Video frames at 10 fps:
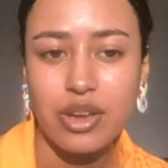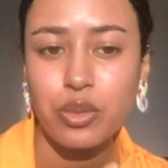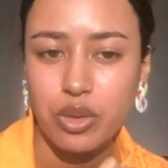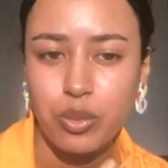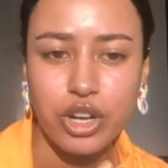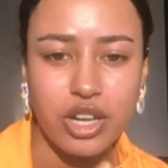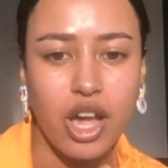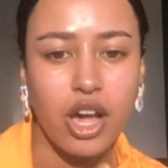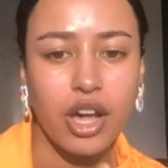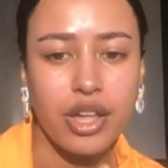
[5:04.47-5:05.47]
I will work
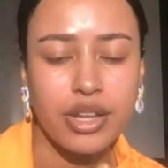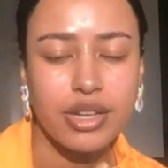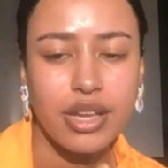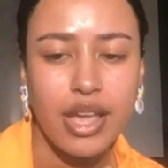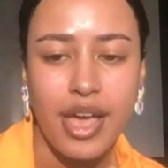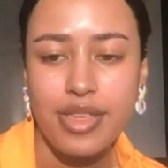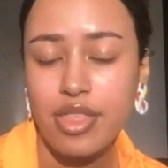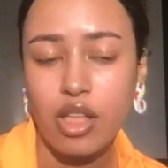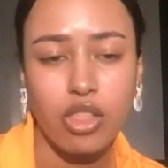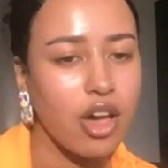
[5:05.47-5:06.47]
on
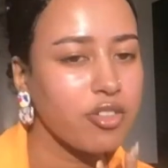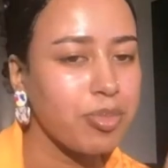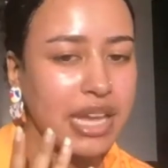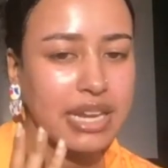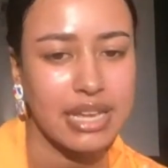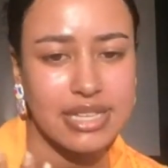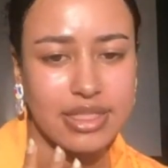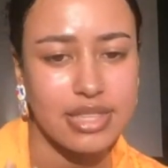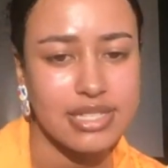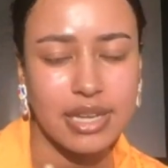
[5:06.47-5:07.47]
a lot of paintings
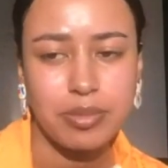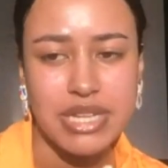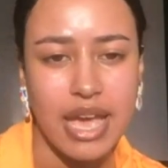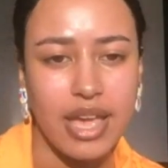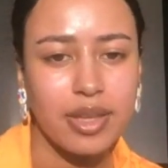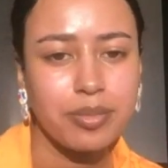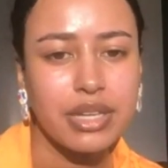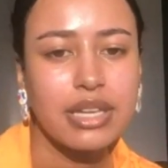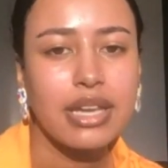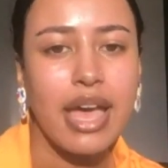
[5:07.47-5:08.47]
at the same time.
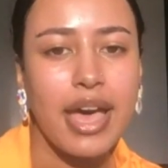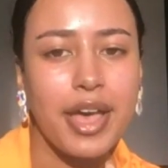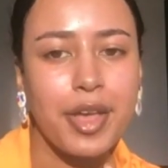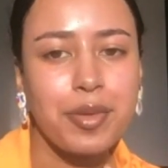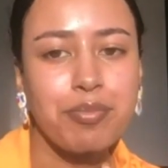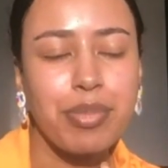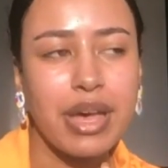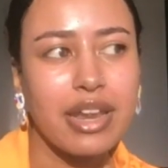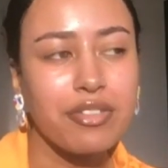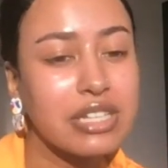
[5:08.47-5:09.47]
Um,
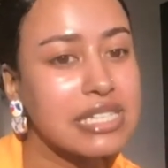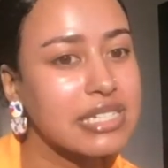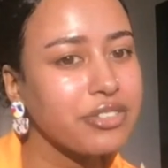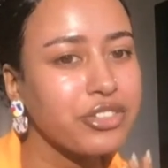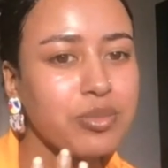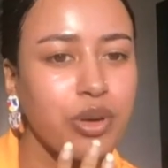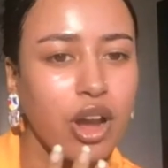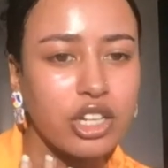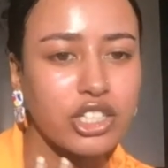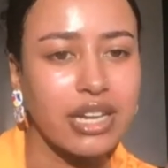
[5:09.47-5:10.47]
but if it's different
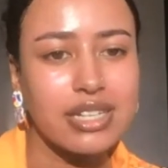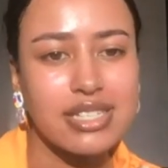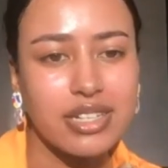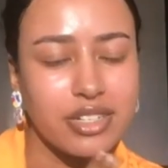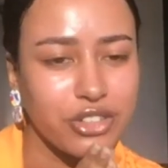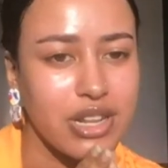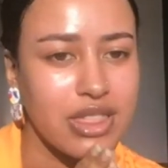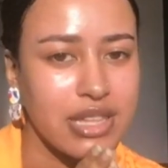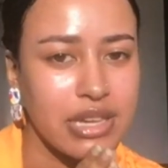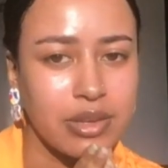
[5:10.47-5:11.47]
projects and different
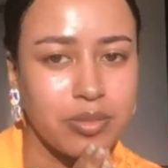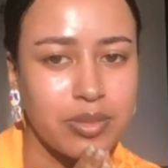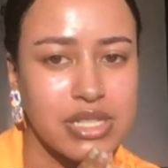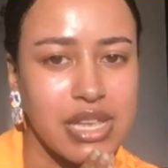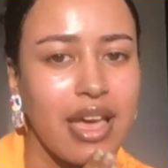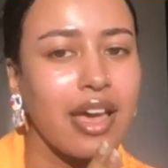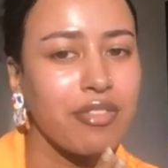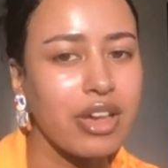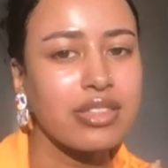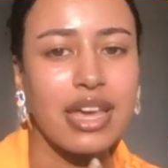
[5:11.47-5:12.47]
themes, I
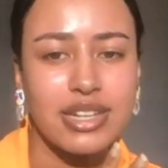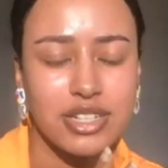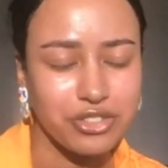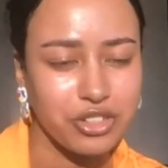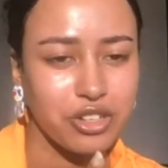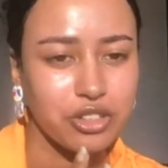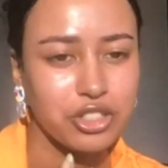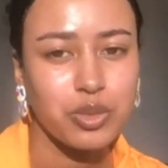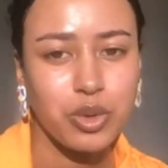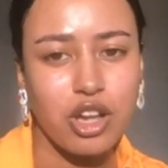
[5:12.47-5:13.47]
find that difficult
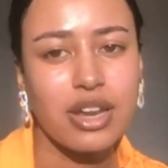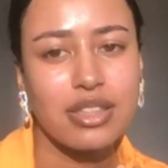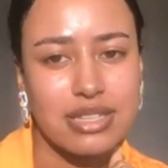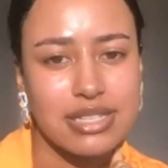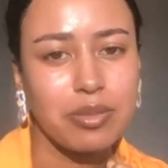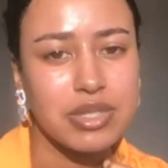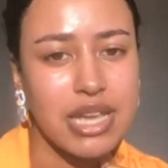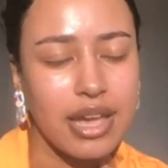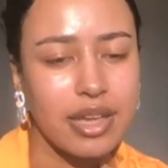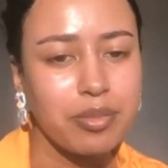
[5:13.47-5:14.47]
to work on at the same
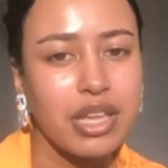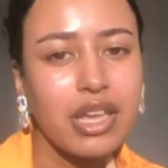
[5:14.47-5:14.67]
time.